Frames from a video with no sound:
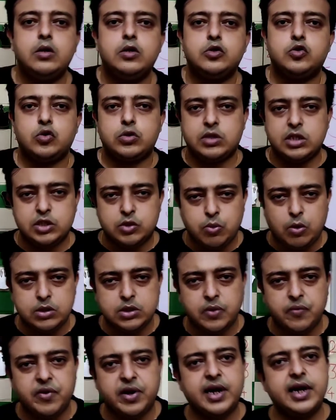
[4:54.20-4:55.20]
So this
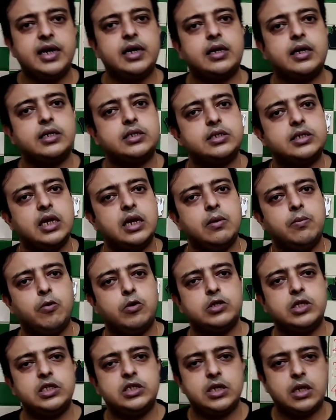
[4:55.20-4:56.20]
was a very interesting
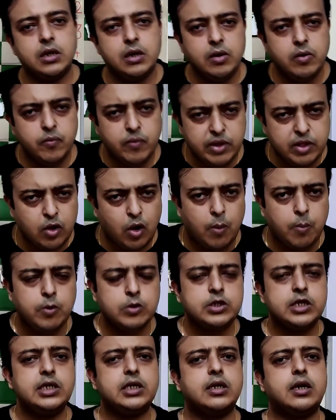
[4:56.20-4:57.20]
position with
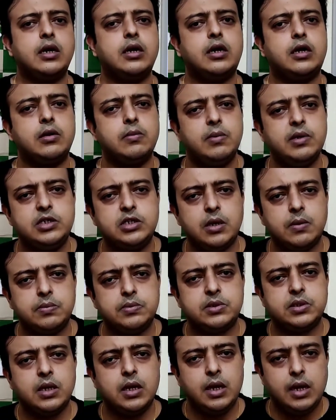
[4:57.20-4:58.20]
opposite colored
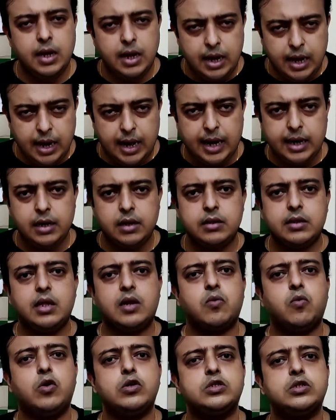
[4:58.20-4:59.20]
bishops, and
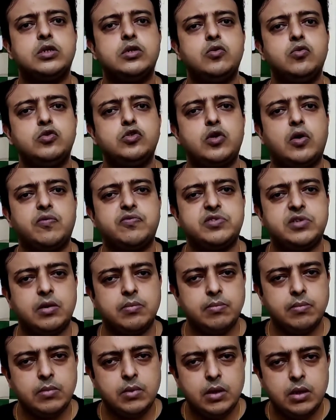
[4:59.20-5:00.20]
there was use of
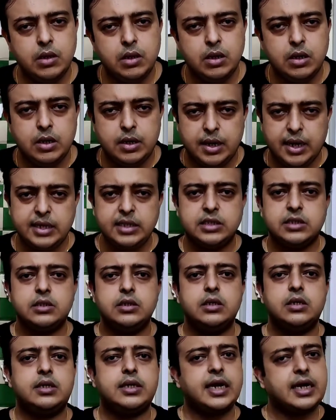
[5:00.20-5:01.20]
some nice
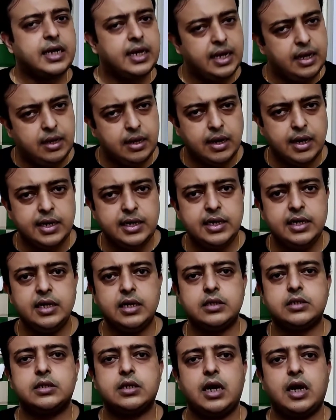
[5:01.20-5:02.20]
tactical
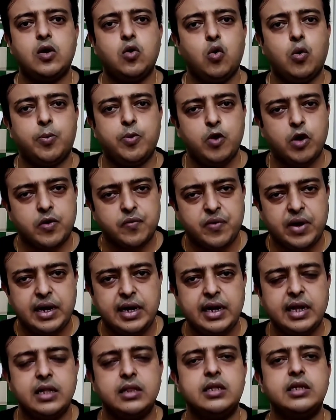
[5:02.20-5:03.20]
ideas. I hope you are
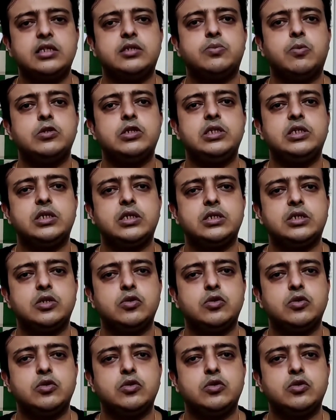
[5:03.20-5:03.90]
finding these positions